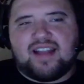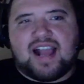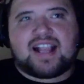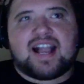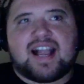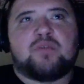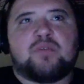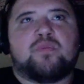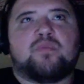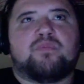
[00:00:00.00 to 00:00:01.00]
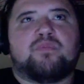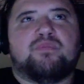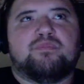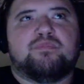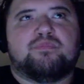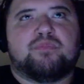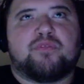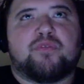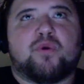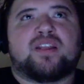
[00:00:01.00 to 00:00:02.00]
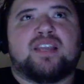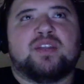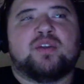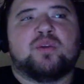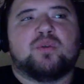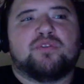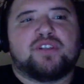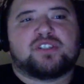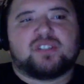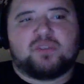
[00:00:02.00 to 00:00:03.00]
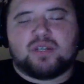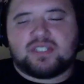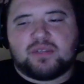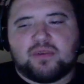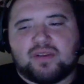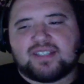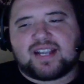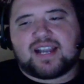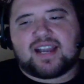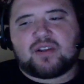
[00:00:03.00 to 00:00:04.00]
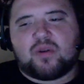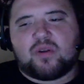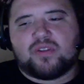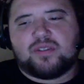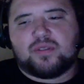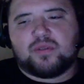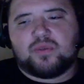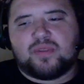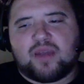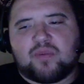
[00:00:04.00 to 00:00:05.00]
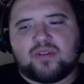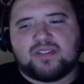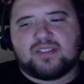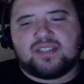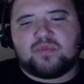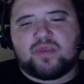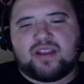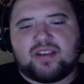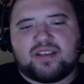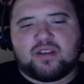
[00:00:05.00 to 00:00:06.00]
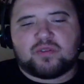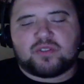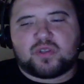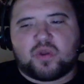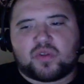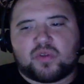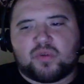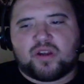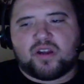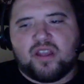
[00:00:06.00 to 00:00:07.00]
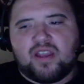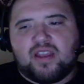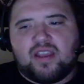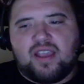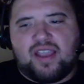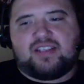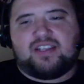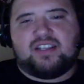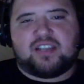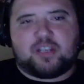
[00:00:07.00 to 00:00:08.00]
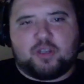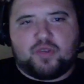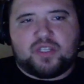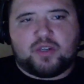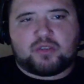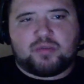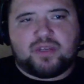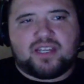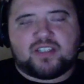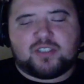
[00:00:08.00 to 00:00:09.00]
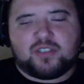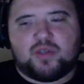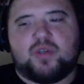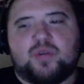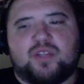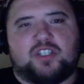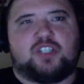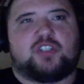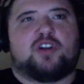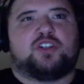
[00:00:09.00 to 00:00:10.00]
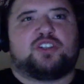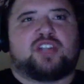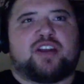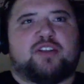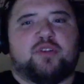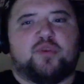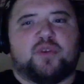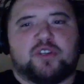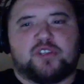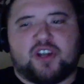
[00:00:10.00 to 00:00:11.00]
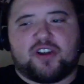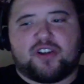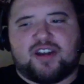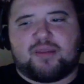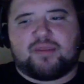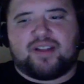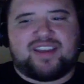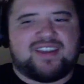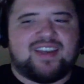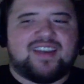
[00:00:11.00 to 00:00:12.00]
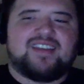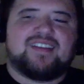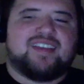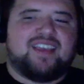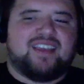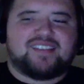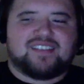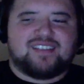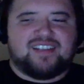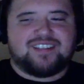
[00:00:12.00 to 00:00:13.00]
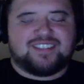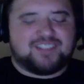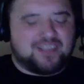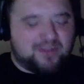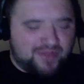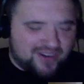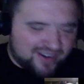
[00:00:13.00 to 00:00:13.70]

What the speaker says: kind of, before he knew officially what she was, I kind of called it too. That one scene where he goes to talk to her and he's like, you really don't speak English, do you? And then she started just like undoing her shirt. And I'm like, yeah, something else is up here.